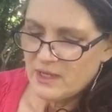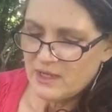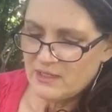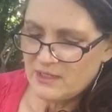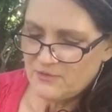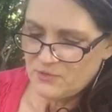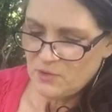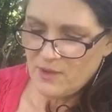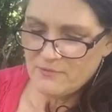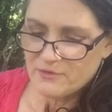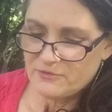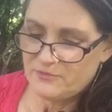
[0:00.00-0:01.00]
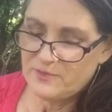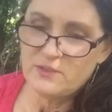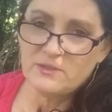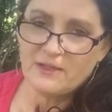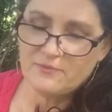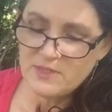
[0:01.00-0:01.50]
and if you ever
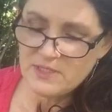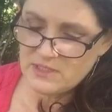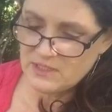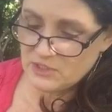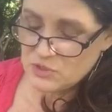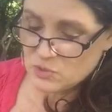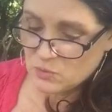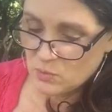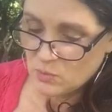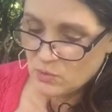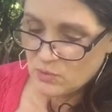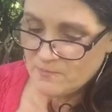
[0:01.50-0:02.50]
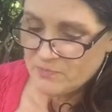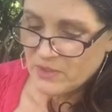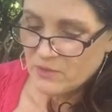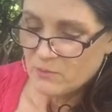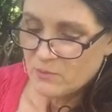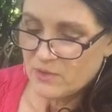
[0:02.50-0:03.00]
feel like visiting a school
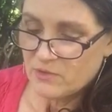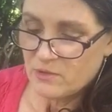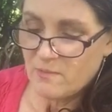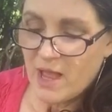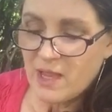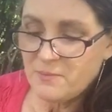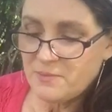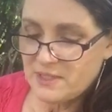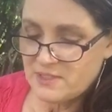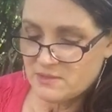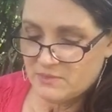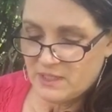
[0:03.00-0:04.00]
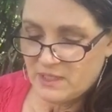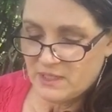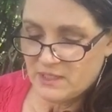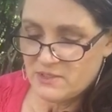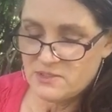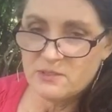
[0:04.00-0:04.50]
where there might be some
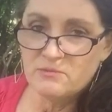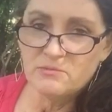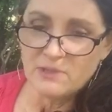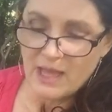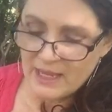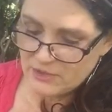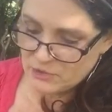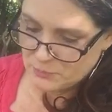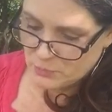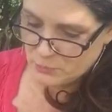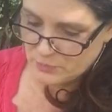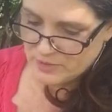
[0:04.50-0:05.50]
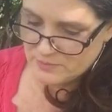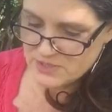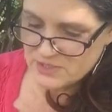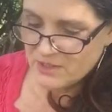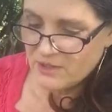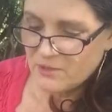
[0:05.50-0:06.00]
kids who like your poems,